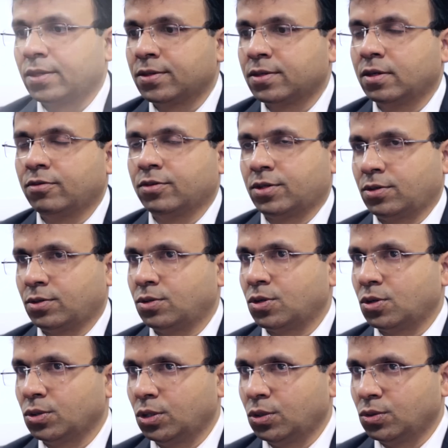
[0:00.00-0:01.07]
Service has
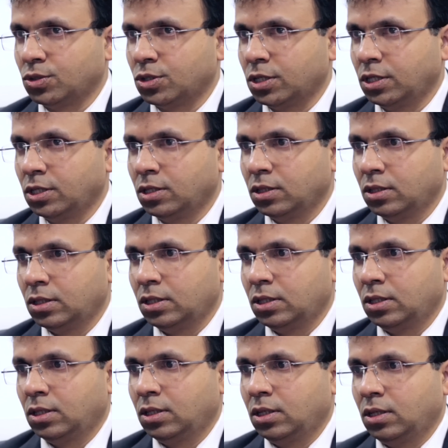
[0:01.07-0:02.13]
grown hugely.
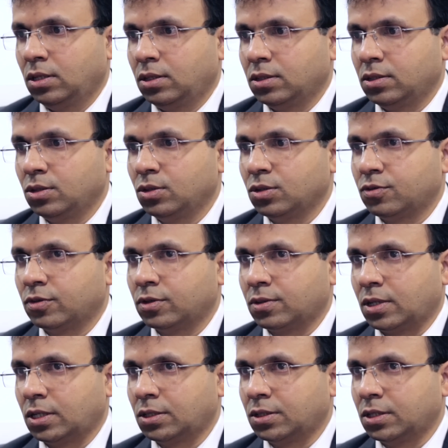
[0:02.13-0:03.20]
It is used for the
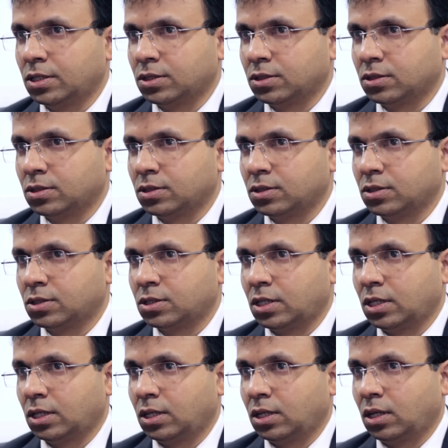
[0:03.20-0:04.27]
right reasons,
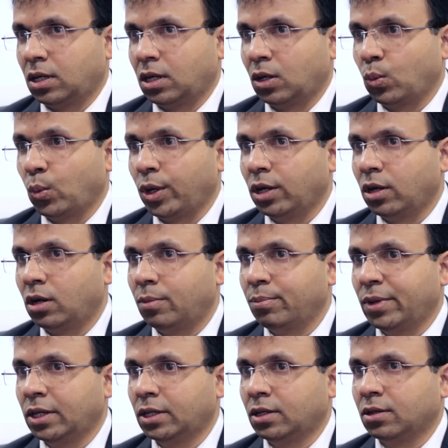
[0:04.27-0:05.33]
and we are
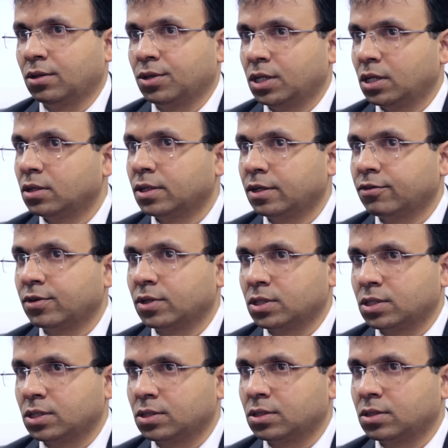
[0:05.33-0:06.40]
making real
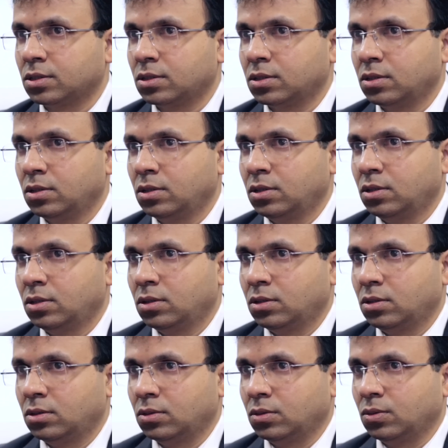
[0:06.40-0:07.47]
differences
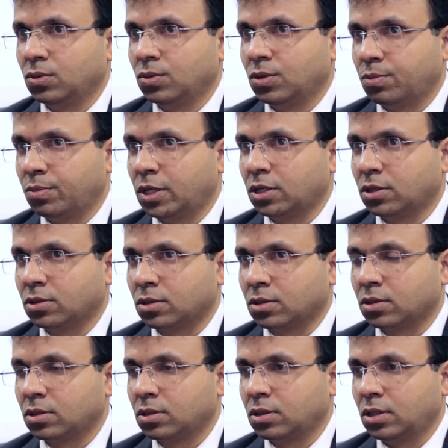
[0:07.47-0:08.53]
to the
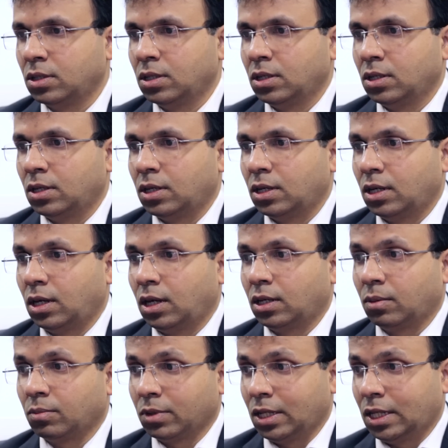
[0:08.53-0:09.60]
patient. And
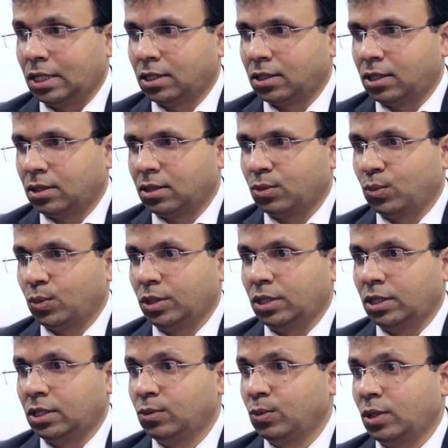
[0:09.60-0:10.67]
I'm glad that
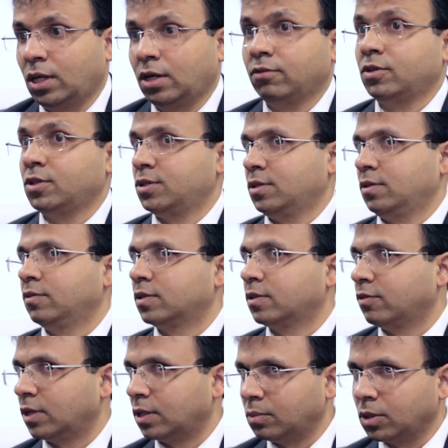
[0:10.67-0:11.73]
we have this service
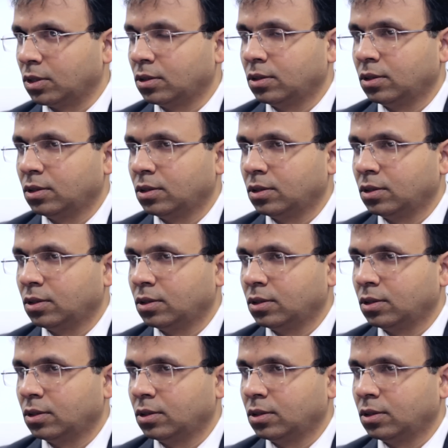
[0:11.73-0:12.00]
available,